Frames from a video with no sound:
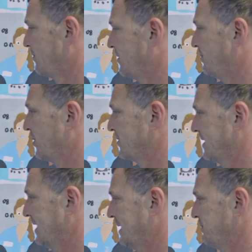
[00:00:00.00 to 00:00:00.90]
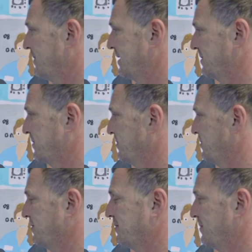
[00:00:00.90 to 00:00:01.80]
the body,
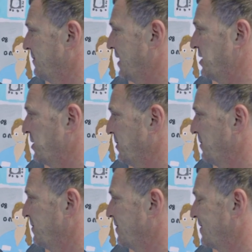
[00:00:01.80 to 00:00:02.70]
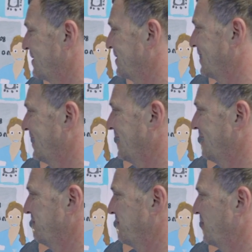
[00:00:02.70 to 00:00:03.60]
medical issues,
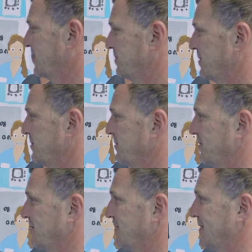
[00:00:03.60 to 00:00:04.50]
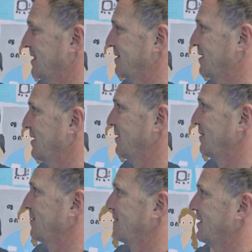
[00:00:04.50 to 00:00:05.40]
um, hospitals, and
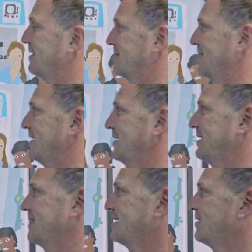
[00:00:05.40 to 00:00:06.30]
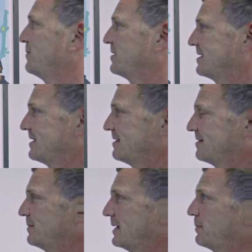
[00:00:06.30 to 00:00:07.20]
so it's a Holby City is
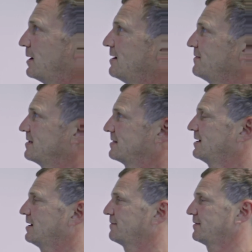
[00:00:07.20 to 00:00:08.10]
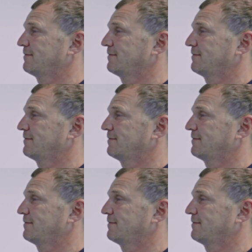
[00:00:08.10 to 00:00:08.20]
a big part of his life, and